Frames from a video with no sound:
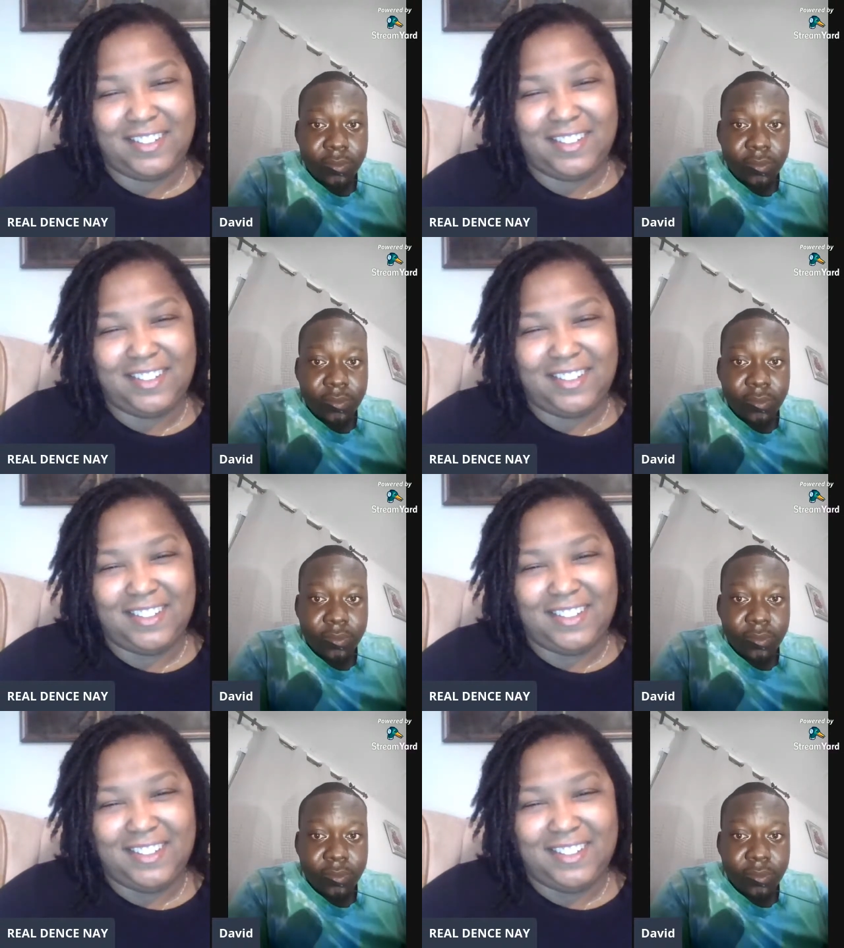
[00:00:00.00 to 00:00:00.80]

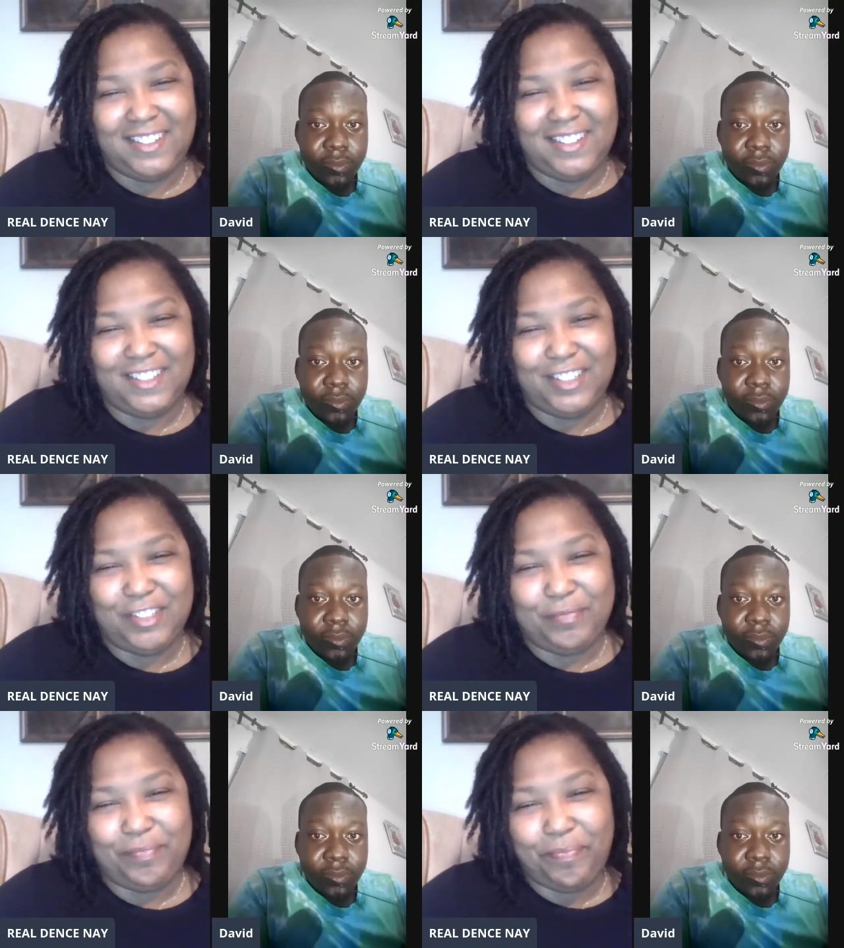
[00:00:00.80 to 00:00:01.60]

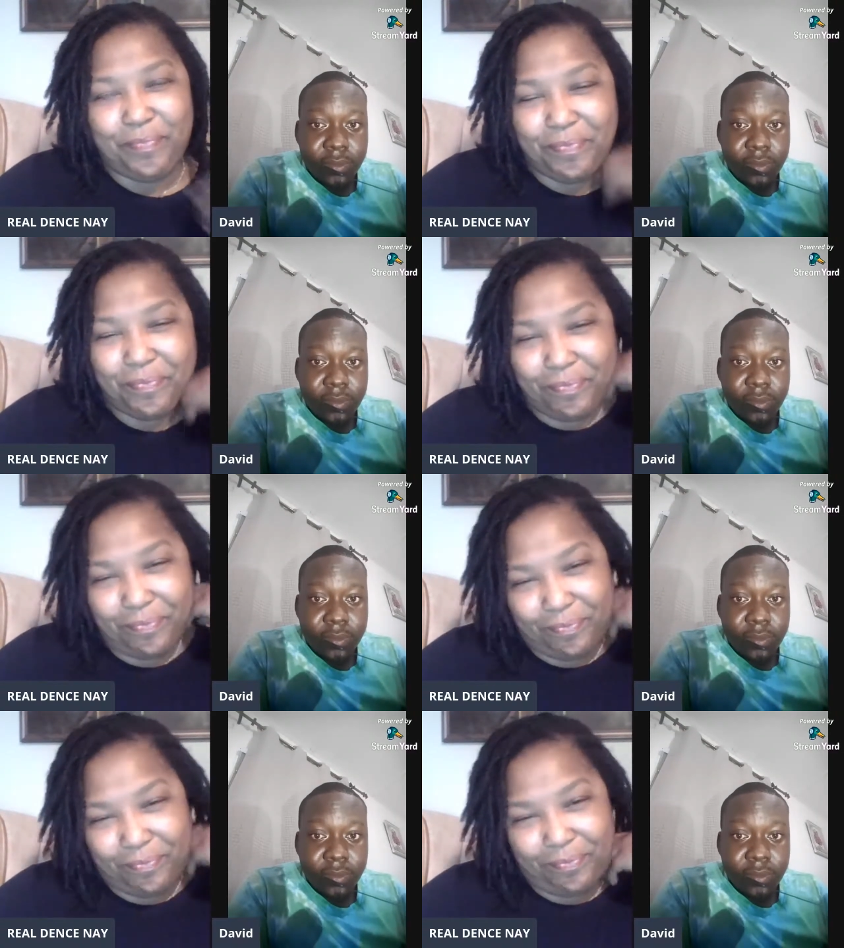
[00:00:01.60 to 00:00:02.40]

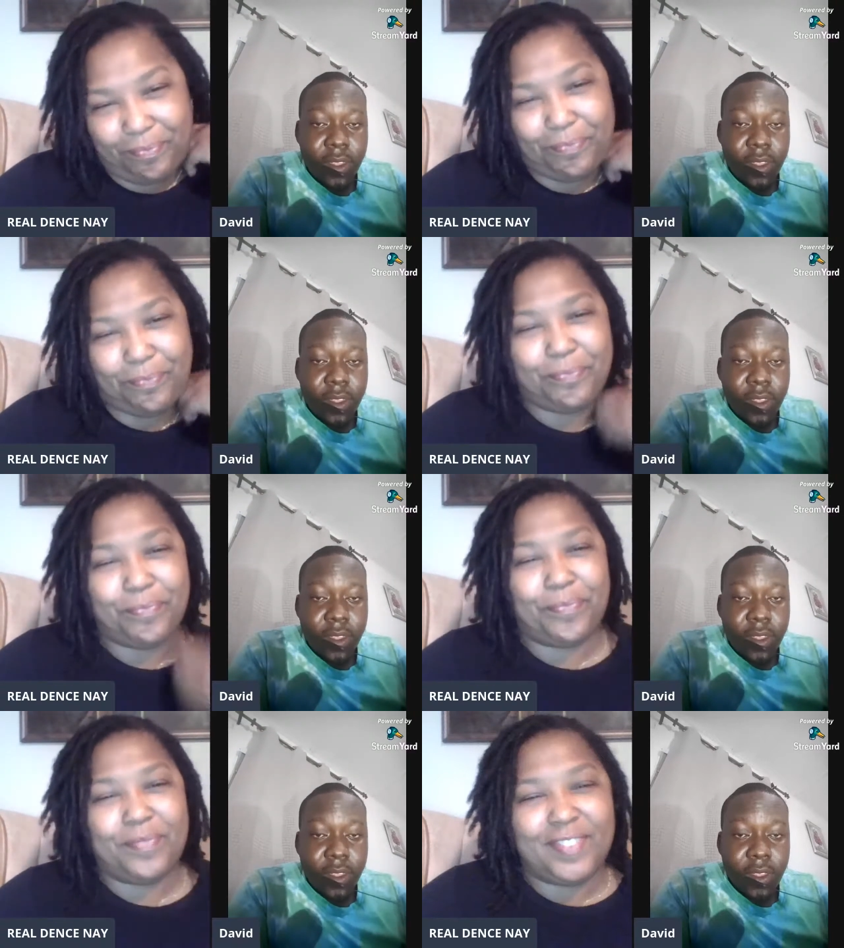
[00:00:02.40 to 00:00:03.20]

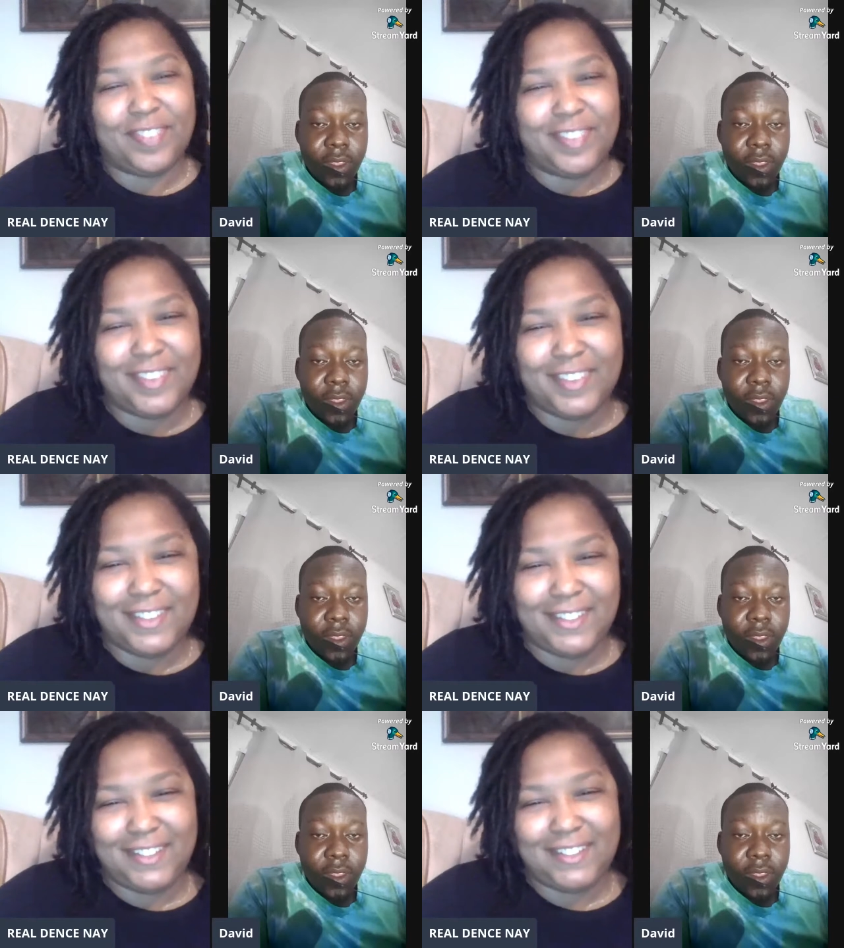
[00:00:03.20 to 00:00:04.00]

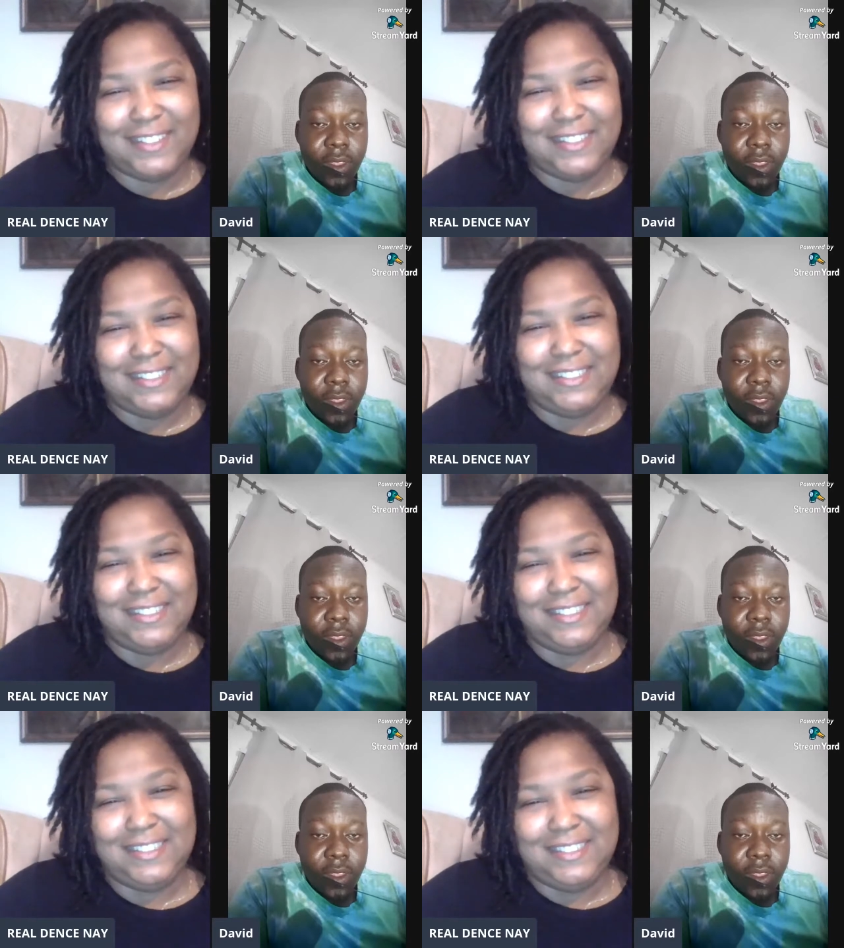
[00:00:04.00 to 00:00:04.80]

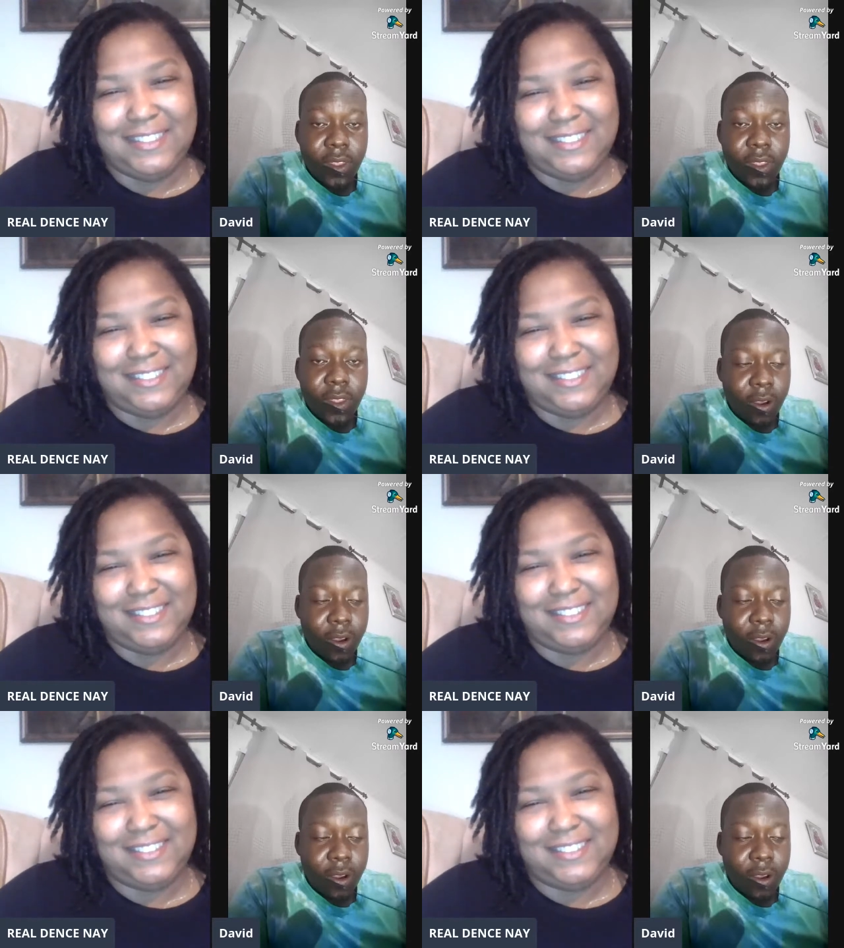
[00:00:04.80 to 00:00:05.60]

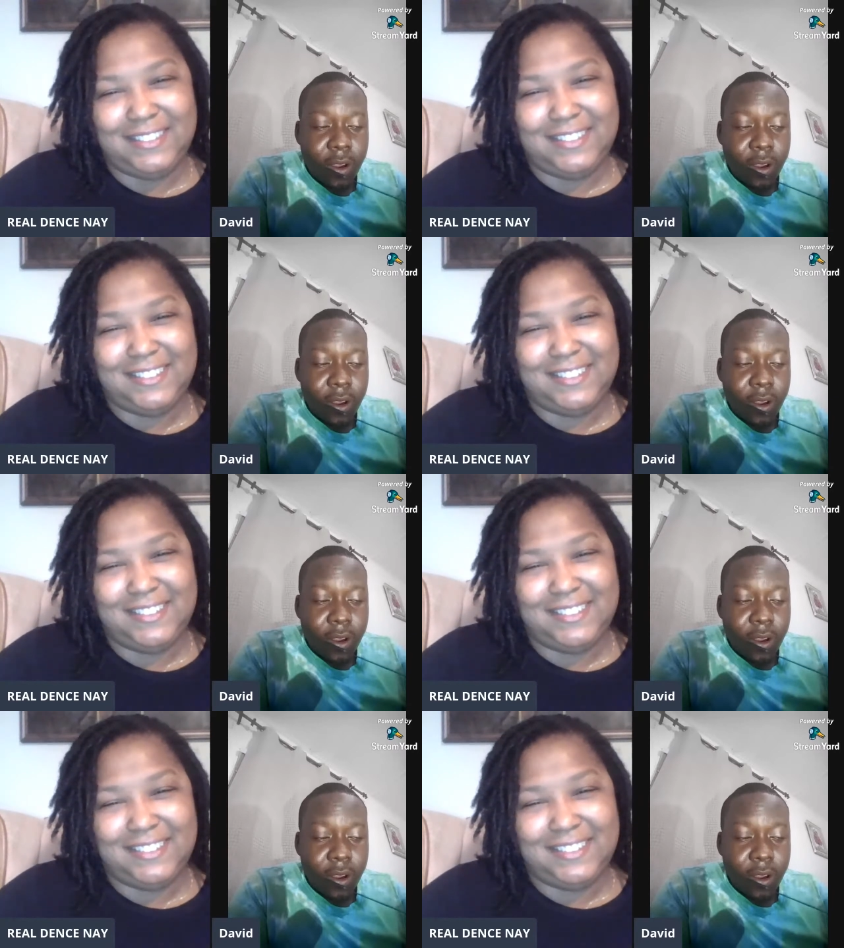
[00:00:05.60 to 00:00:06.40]

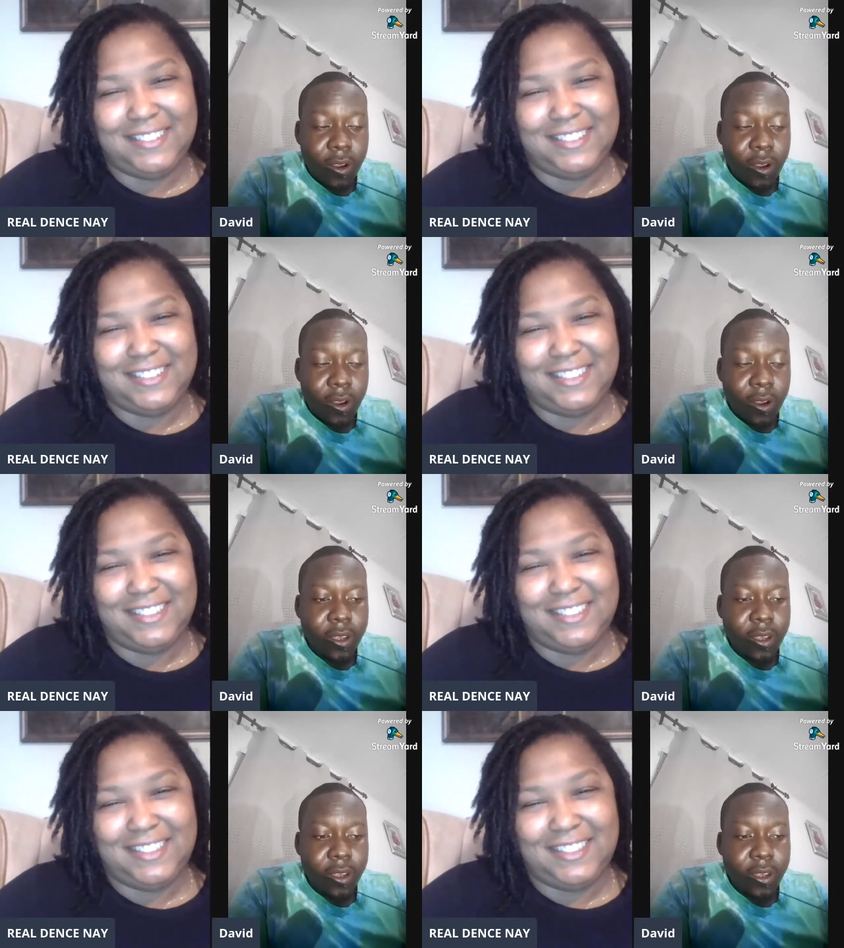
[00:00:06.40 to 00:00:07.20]

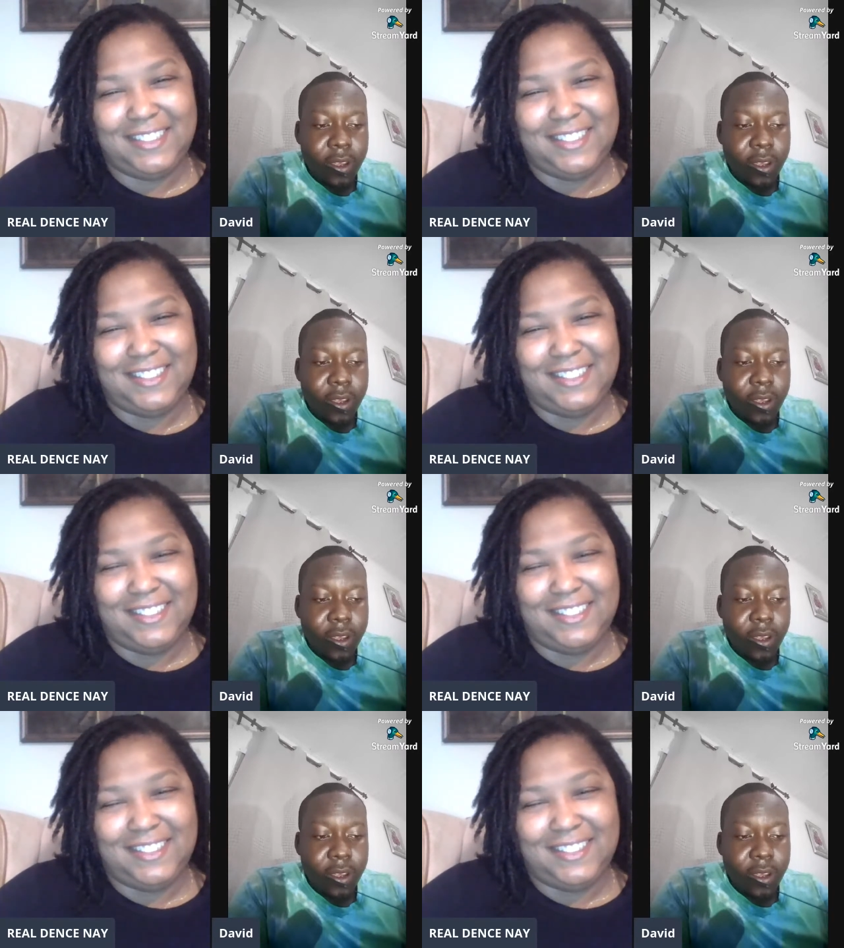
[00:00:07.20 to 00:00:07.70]
No one is speaking in this clip.